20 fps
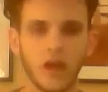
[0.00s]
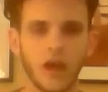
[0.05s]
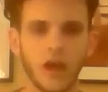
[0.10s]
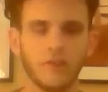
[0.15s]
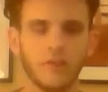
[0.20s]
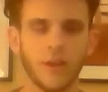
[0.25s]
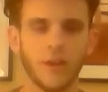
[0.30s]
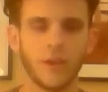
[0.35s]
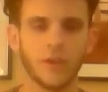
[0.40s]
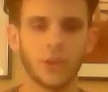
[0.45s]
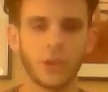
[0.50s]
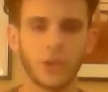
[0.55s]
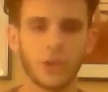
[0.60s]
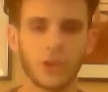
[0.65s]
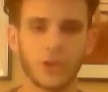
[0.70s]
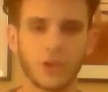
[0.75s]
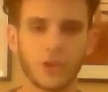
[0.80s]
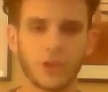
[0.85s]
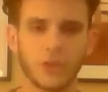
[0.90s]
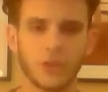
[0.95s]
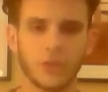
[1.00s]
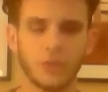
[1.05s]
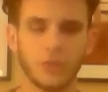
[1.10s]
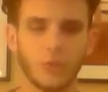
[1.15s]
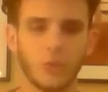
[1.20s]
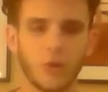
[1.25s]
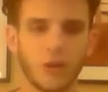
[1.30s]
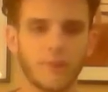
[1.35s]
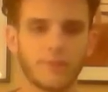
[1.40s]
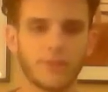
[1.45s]
I've also heard it just
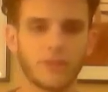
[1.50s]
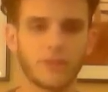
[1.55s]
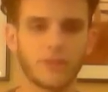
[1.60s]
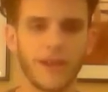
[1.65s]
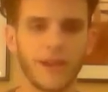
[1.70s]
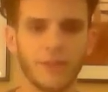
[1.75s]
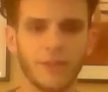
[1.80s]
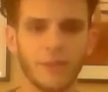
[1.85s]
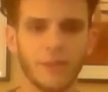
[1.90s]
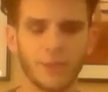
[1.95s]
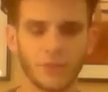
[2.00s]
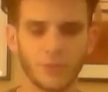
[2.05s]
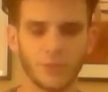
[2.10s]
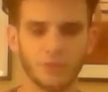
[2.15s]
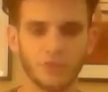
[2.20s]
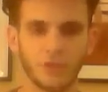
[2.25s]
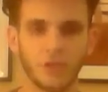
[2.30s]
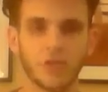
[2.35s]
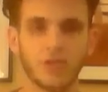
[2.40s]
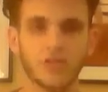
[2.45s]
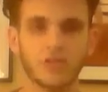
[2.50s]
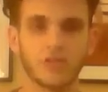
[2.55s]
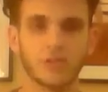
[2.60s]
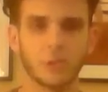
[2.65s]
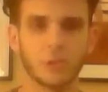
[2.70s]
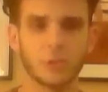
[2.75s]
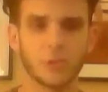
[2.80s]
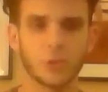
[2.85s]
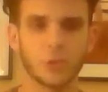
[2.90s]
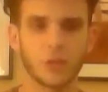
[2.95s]
more abstract, broken
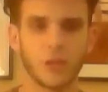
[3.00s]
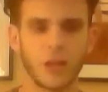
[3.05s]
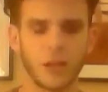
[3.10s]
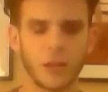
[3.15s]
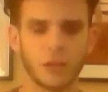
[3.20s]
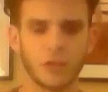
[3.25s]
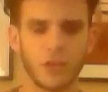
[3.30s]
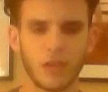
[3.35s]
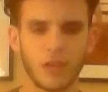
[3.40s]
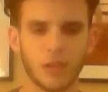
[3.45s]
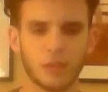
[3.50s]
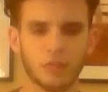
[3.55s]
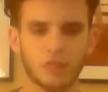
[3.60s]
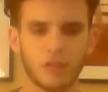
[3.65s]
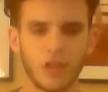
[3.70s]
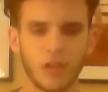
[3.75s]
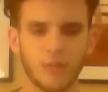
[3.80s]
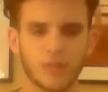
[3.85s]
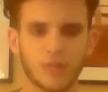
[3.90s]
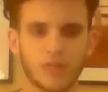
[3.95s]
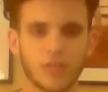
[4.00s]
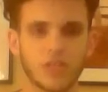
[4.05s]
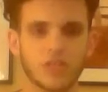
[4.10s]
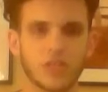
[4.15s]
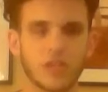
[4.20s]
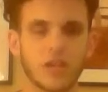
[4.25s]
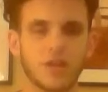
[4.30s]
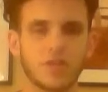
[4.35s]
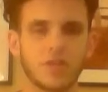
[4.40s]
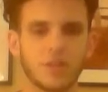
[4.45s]
social contract
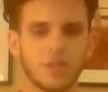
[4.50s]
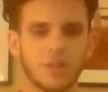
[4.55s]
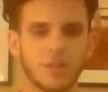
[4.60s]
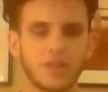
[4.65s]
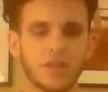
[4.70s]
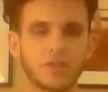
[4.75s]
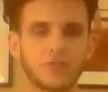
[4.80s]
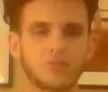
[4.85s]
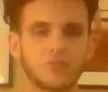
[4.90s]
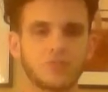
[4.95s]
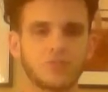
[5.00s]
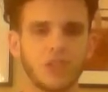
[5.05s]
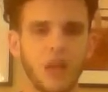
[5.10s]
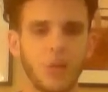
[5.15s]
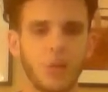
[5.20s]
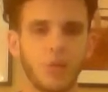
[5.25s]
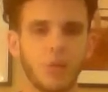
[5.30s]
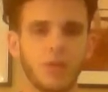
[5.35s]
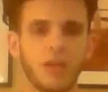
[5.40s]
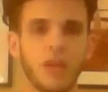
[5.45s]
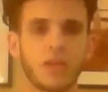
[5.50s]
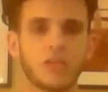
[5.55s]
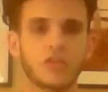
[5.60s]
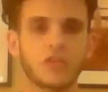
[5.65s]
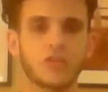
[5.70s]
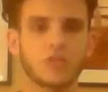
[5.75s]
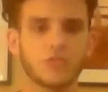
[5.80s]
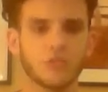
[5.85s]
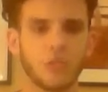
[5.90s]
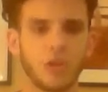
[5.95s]
promises, and I think that that is probably a
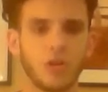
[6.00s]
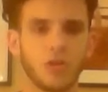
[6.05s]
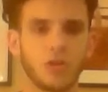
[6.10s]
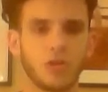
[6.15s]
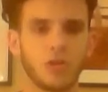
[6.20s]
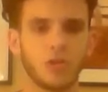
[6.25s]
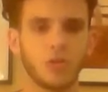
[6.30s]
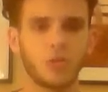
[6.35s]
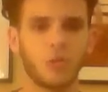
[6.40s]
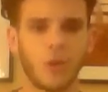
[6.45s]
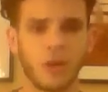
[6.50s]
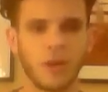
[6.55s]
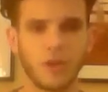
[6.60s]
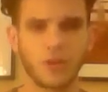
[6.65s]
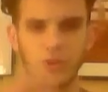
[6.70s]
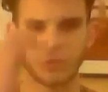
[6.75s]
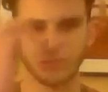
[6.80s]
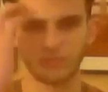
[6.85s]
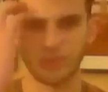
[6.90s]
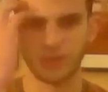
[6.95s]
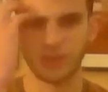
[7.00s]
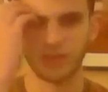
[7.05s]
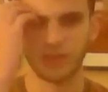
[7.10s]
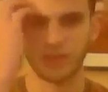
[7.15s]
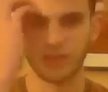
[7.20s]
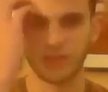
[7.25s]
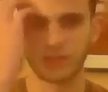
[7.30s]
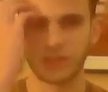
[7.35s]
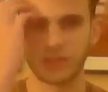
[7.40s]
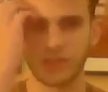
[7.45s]
stronger way to run
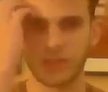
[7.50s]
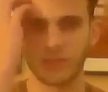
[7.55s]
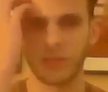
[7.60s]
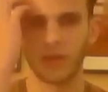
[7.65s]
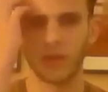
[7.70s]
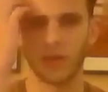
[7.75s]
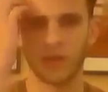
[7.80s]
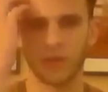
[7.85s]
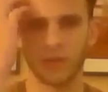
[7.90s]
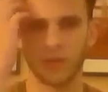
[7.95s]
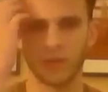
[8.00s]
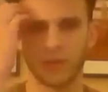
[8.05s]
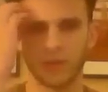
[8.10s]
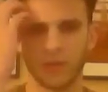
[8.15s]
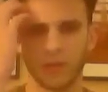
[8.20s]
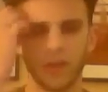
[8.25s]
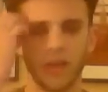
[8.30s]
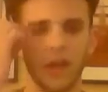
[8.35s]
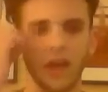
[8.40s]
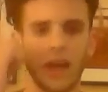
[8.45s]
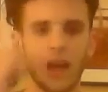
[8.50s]
this same argument.